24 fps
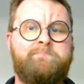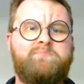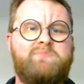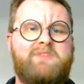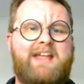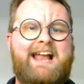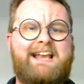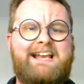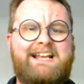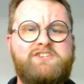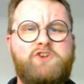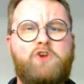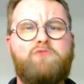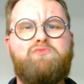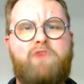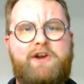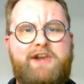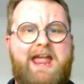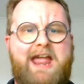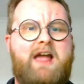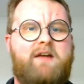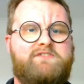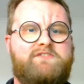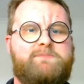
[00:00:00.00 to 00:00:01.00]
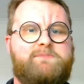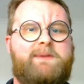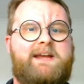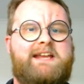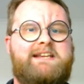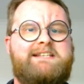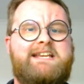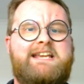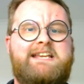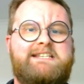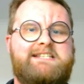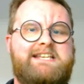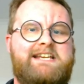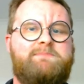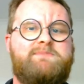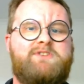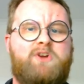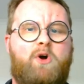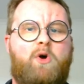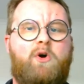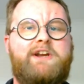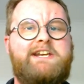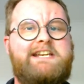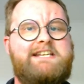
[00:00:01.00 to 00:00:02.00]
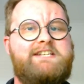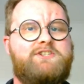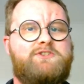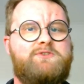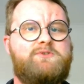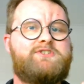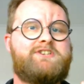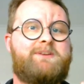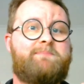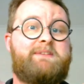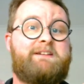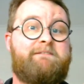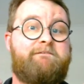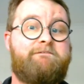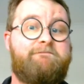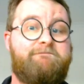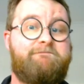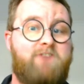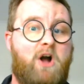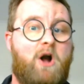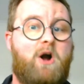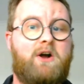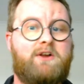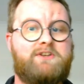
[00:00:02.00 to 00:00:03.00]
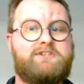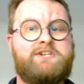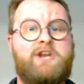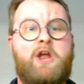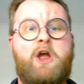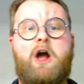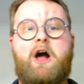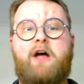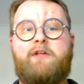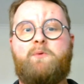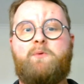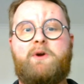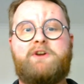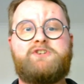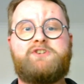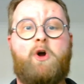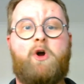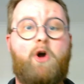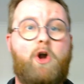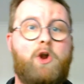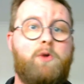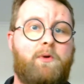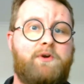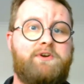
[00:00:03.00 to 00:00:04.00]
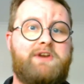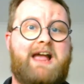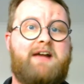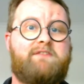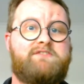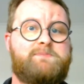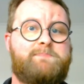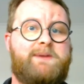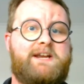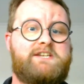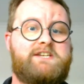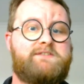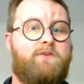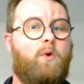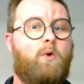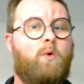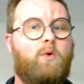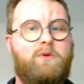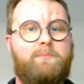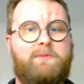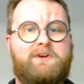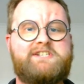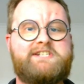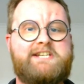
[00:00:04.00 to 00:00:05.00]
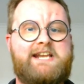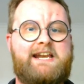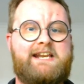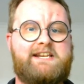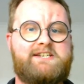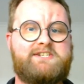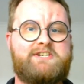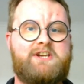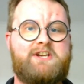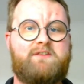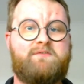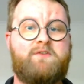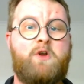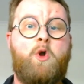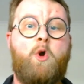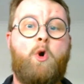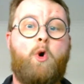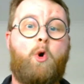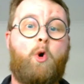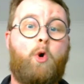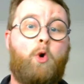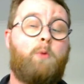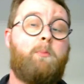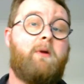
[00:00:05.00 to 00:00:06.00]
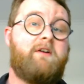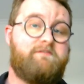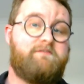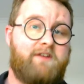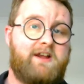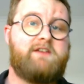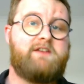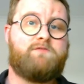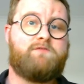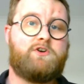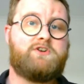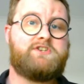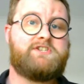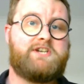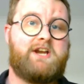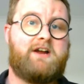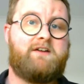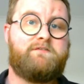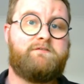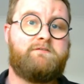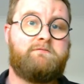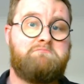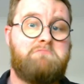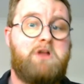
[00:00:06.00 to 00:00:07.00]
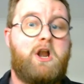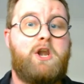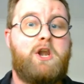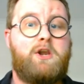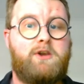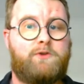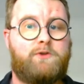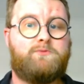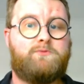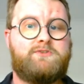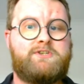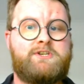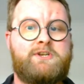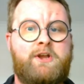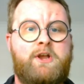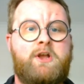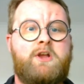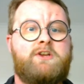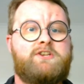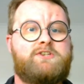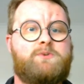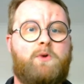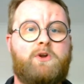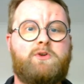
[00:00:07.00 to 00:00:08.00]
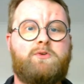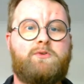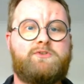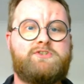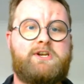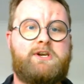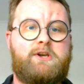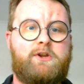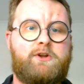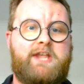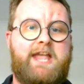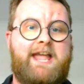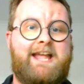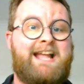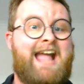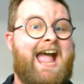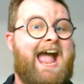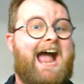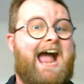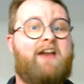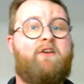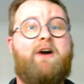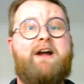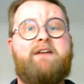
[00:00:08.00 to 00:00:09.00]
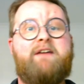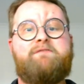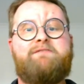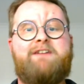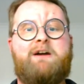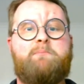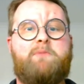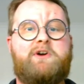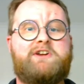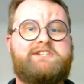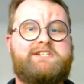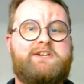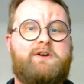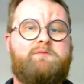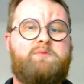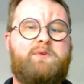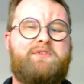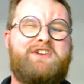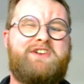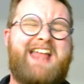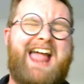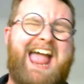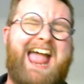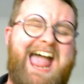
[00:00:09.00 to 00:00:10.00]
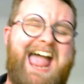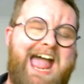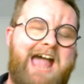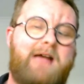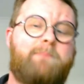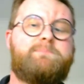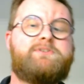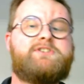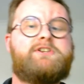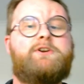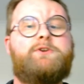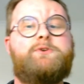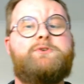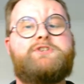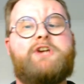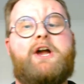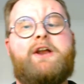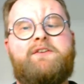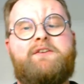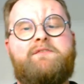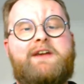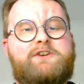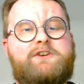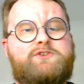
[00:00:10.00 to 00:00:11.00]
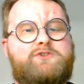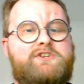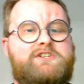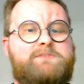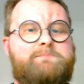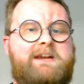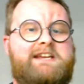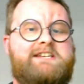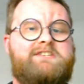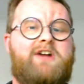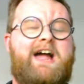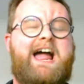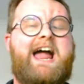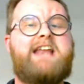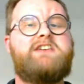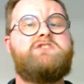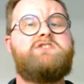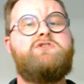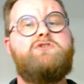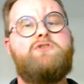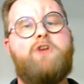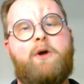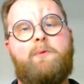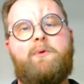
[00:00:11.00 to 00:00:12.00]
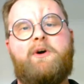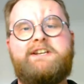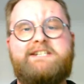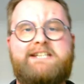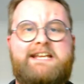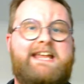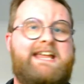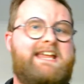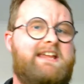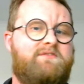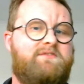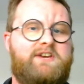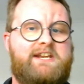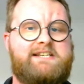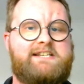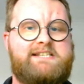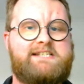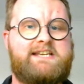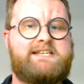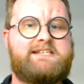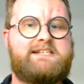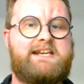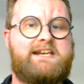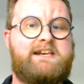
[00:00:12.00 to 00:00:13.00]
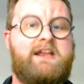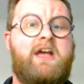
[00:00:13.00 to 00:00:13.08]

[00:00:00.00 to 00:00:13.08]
And as I run out of space, it seems that I need to do something fast, otherwise I won't have space for all of my skilling stuff, or my favourite stuff, loot. So I got to looking, and I have found myself with an absolute ton of extra space that I had no idea even existed.